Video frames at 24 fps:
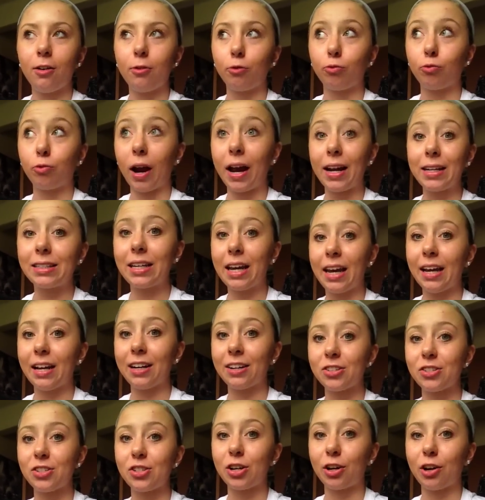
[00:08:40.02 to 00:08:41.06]
red
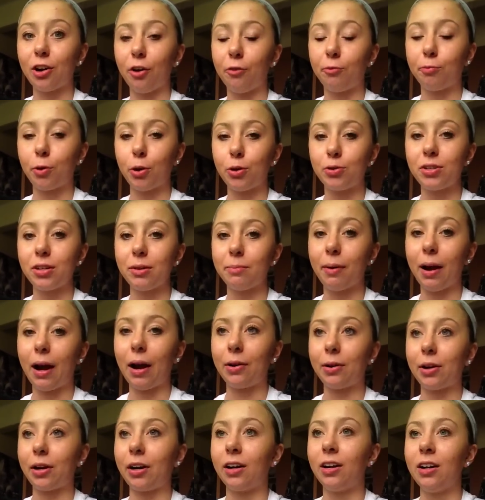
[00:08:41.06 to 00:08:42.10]
canister of protein
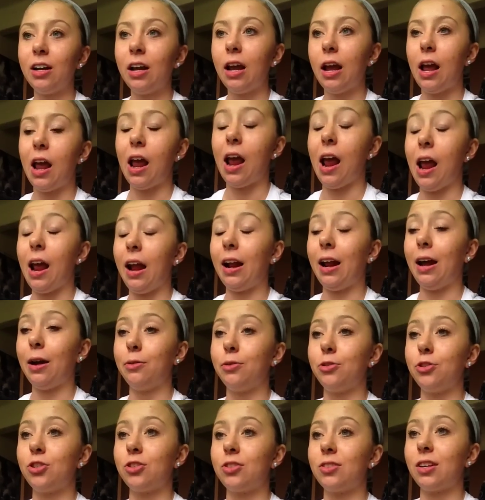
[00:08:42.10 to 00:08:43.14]
powder. And I
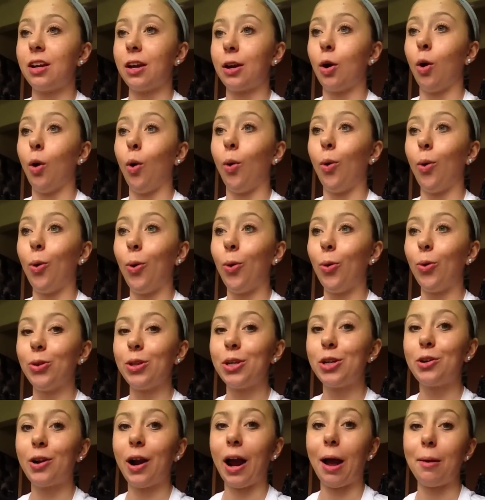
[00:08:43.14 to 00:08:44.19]
was just like,
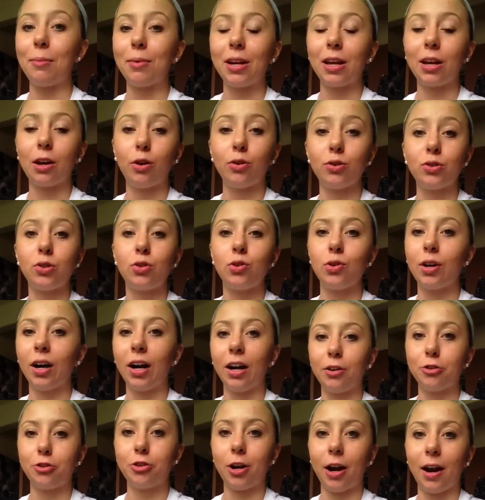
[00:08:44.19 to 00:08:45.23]
holy crap. And he goes, you
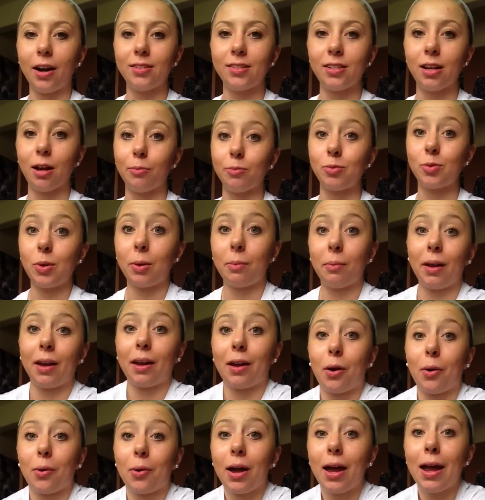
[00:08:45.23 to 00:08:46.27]
gotta try some. So I'm like,
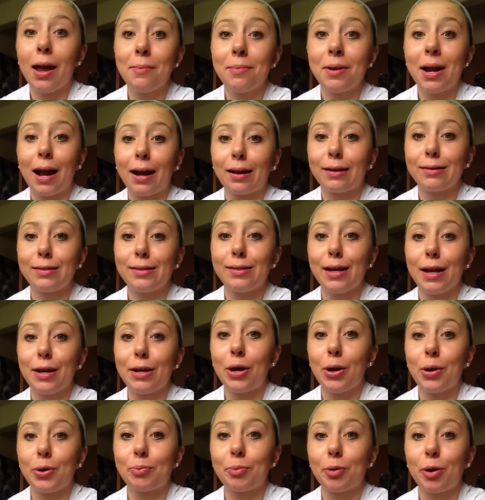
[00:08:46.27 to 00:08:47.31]
okay, I'm not gonna say
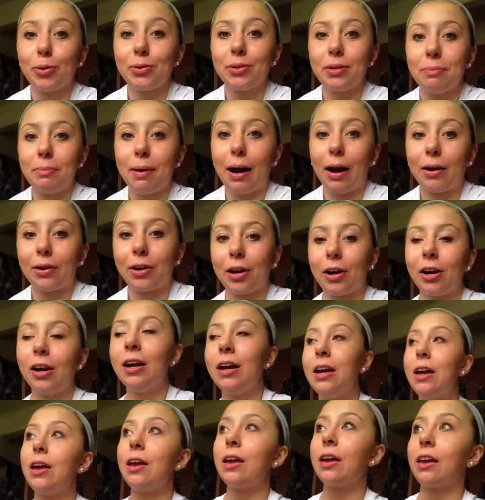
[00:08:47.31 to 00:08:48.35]
no to protein powder.
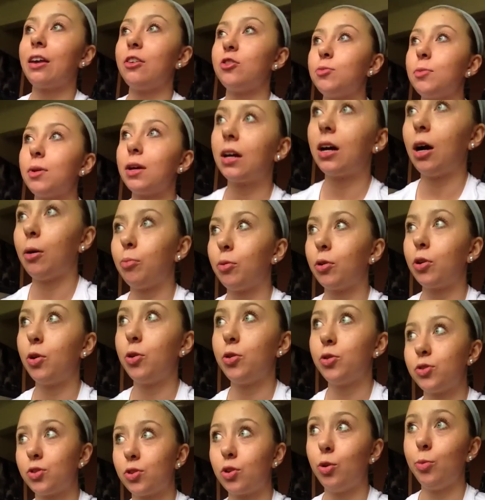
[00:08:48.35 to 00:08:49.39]
Gives me a couple
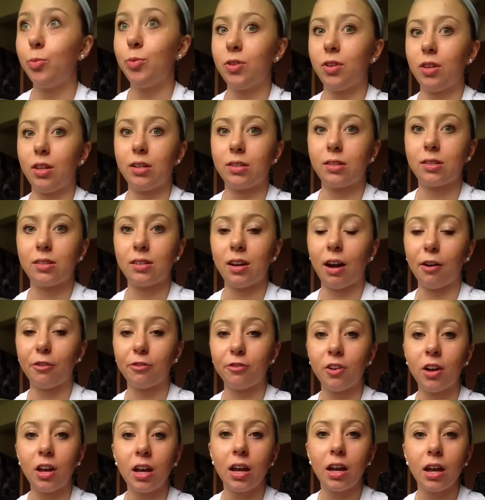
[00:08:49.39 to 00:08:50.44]
scoops of this
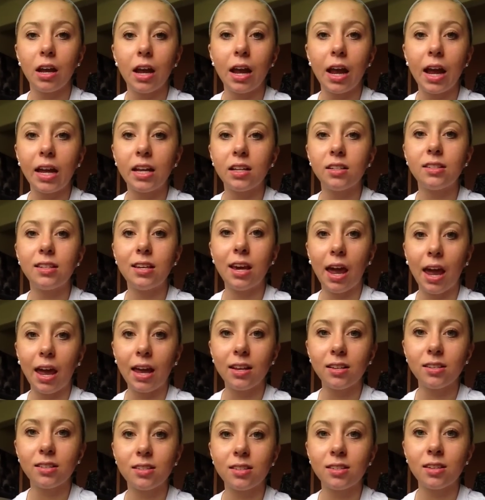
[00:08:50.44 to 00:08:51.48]
stuff. It
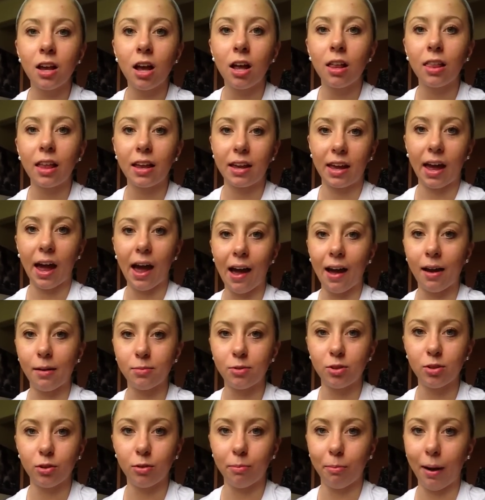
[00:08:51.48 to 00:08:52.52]
tastes like
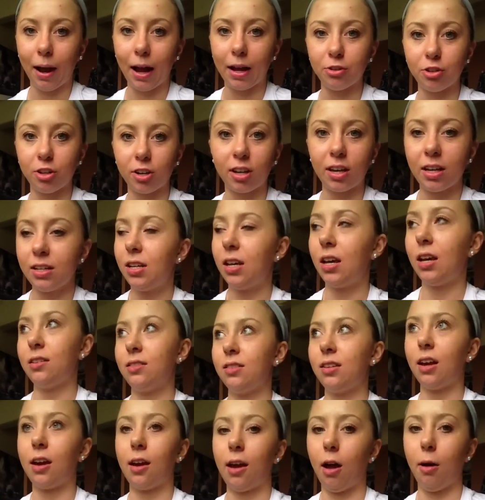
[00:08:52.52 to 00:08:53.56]
absolute magic. It
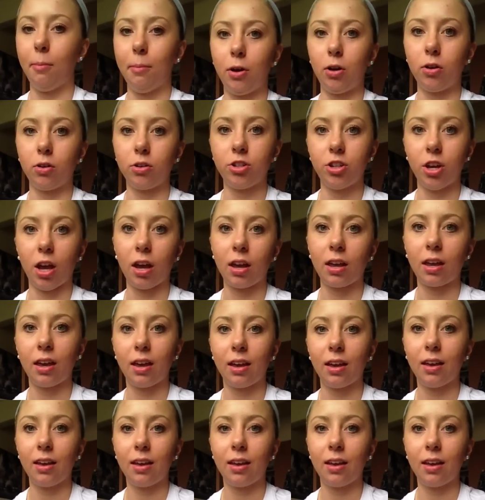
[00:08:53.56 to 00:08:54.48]
tastes like a milkshake.